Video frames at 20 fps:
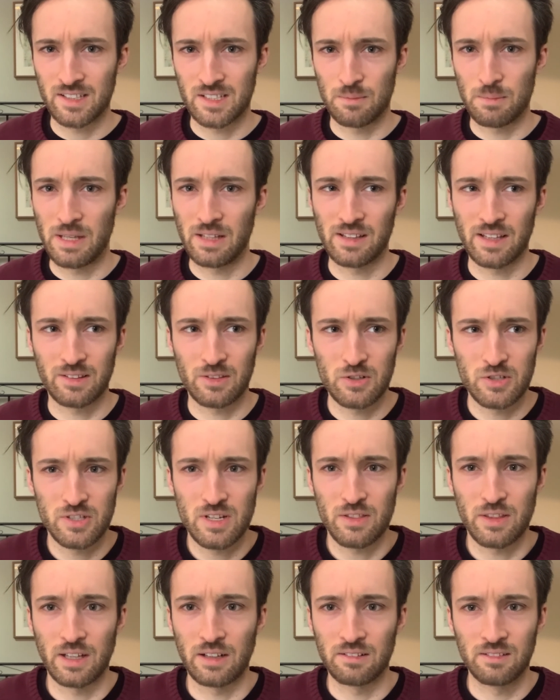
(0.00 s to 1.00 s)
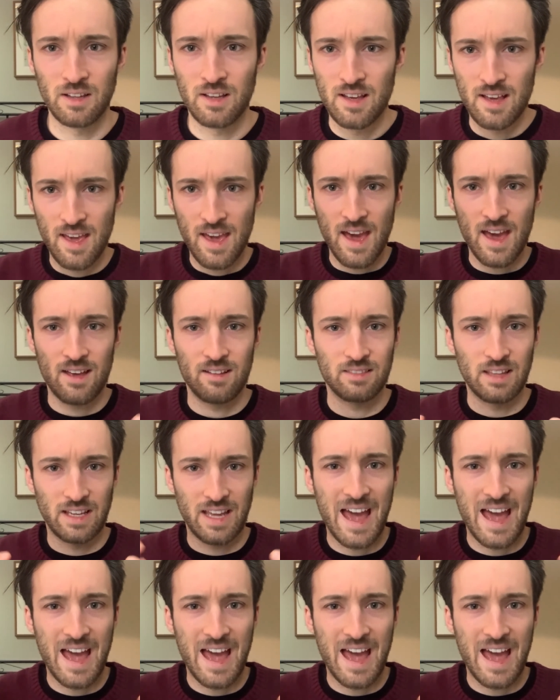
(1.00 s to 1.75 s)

to me. Like, there's nothing like